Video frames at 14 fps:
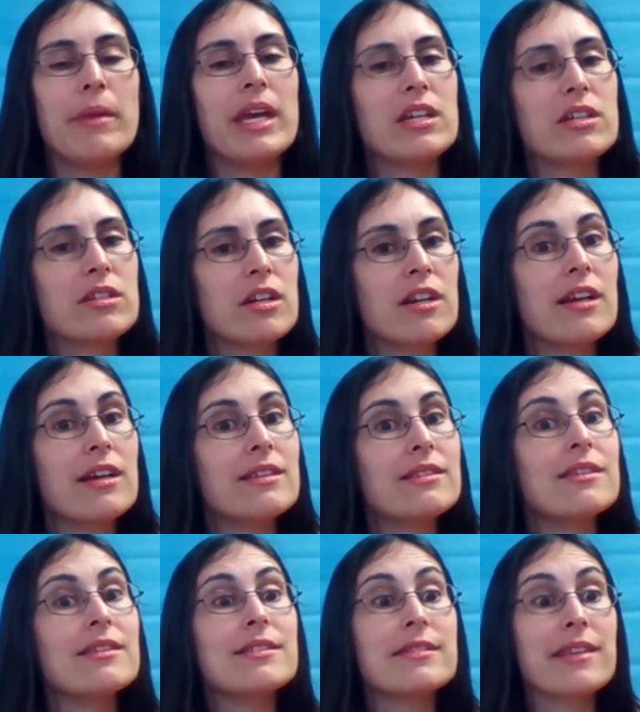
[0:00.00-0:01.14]
Make sure
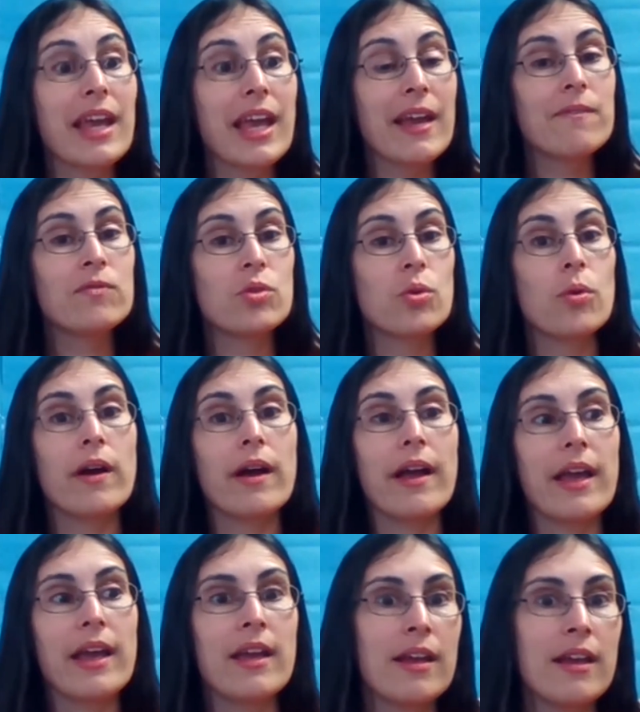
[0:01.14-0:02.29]
it's a safe
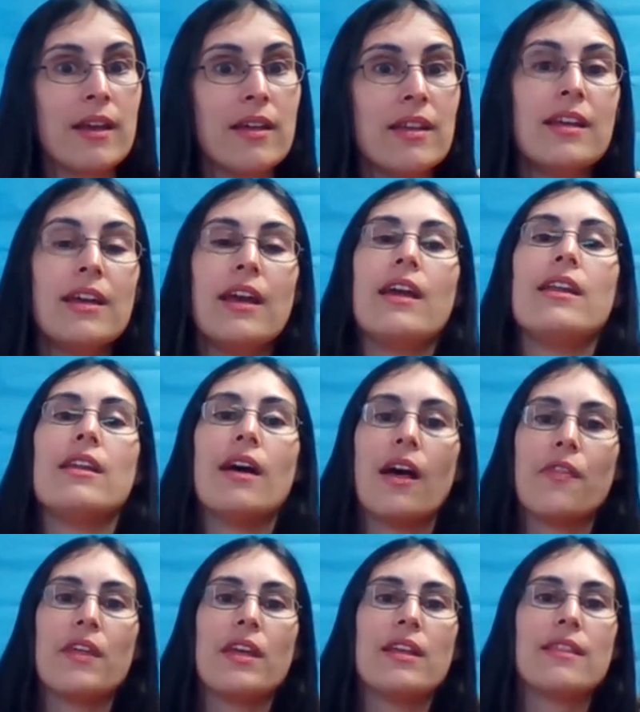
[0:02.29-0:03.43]
toy and
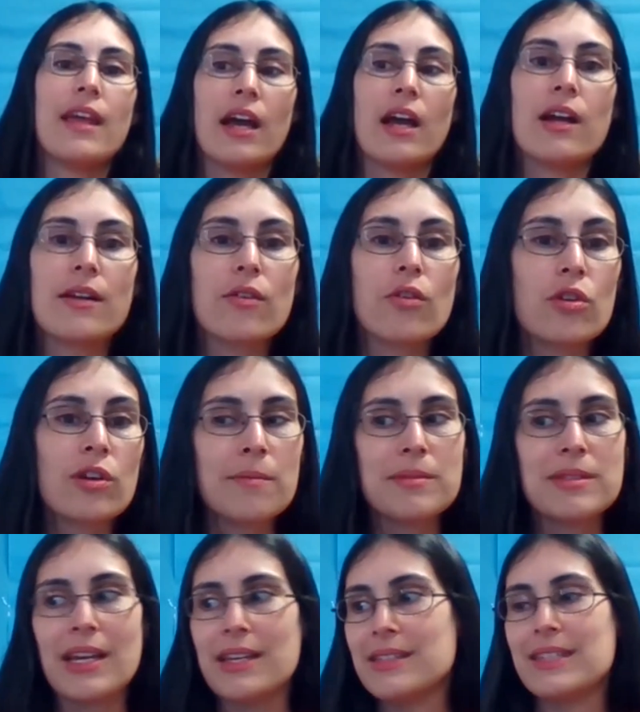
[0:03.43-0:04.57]
nothing that a grown
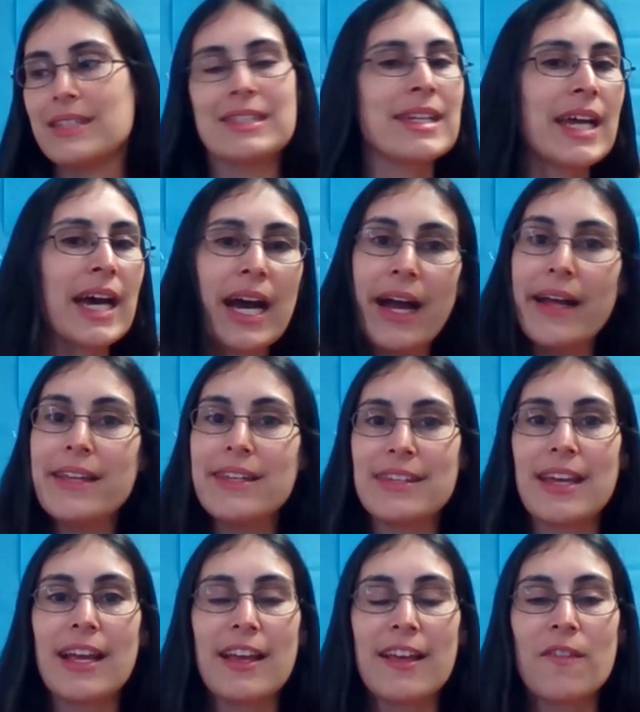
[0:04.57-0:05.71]
up says is not
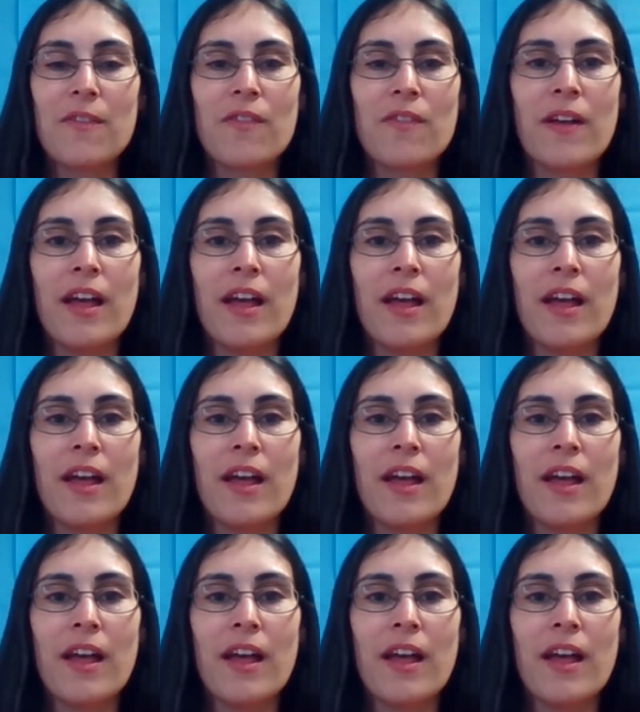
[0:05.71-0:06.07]
safe.